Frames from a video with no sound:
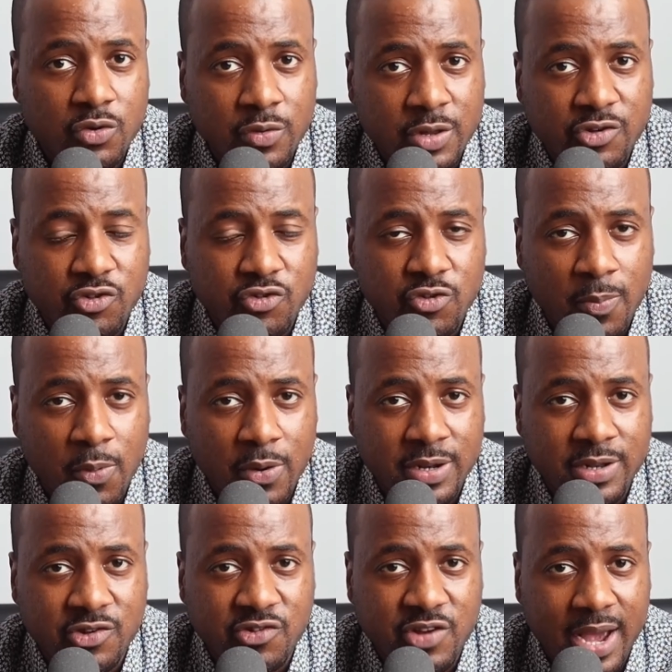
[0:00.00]
know that you're supporting
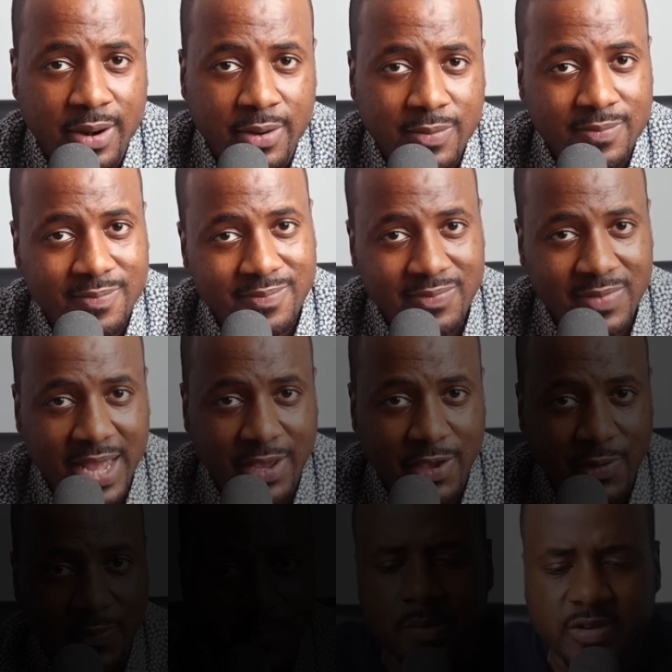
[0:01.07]
this channel. Thank
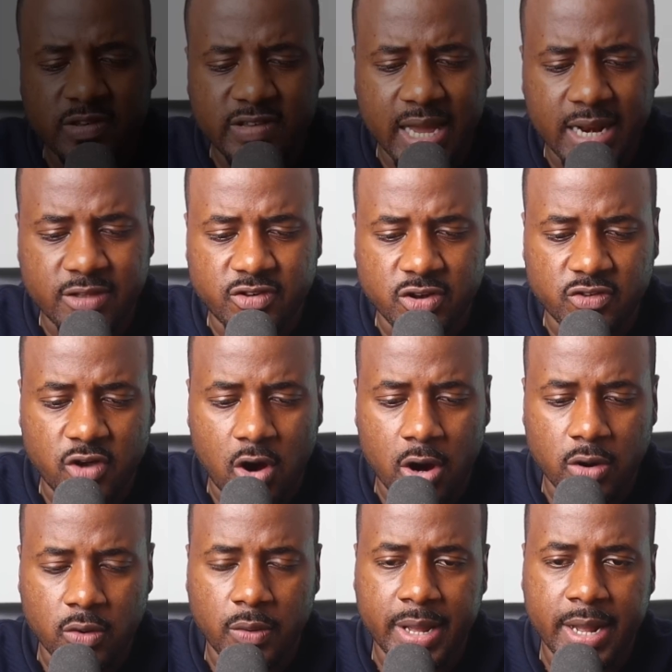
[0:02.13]
you. So let me just get into this
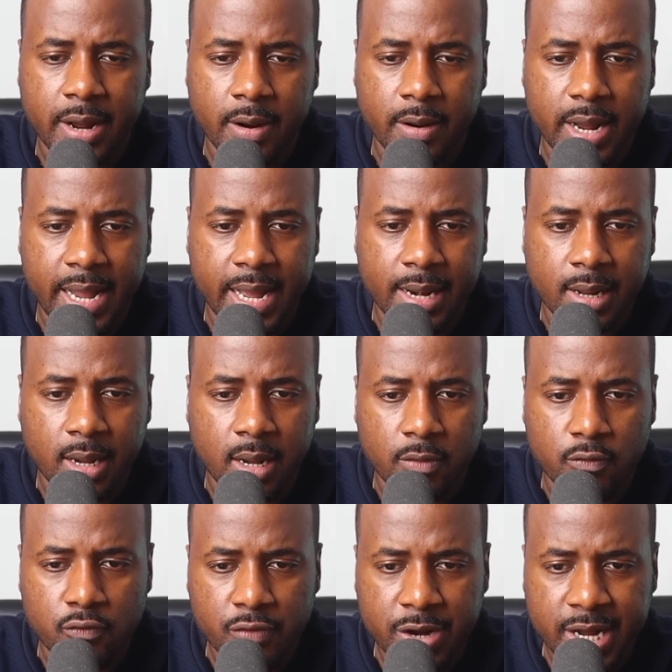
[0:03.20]
article here and
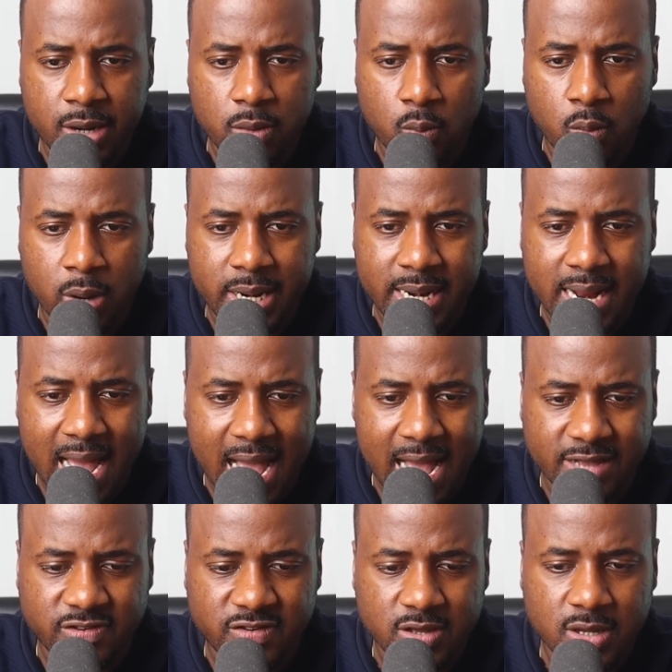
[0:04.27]
read what it
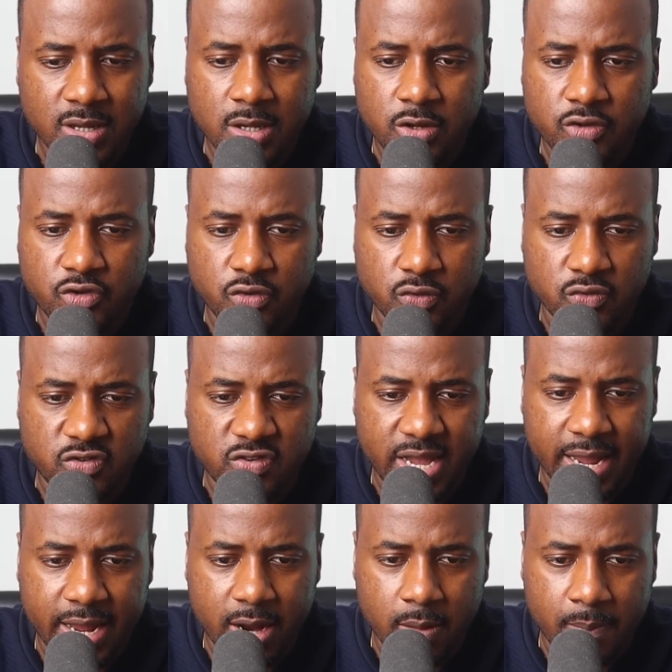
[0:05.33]
has to
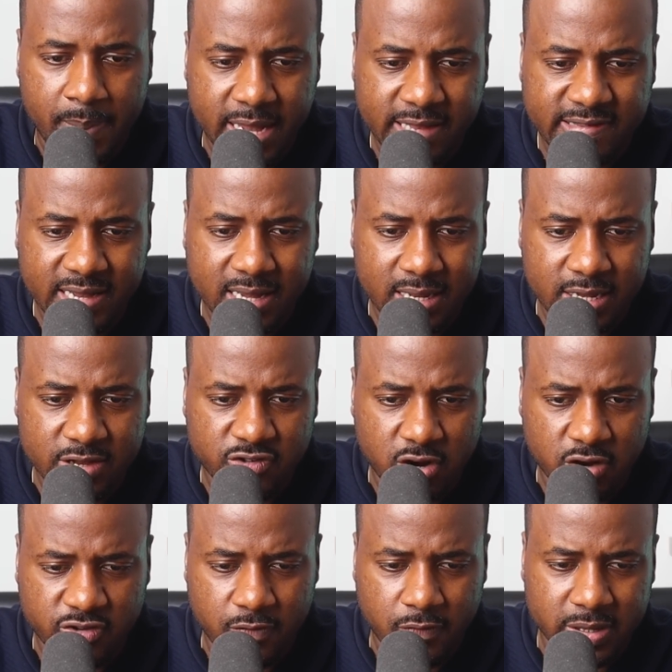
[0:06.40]
say here. Basically, it
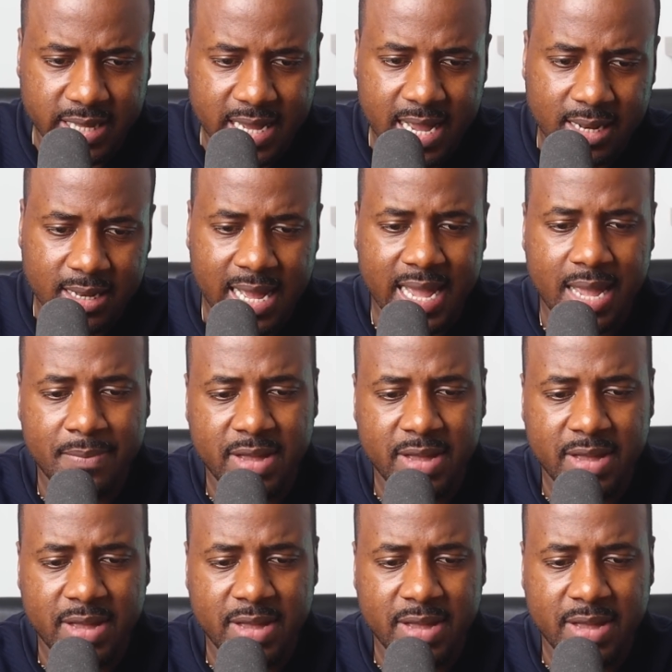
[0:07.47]
starts off with the headline: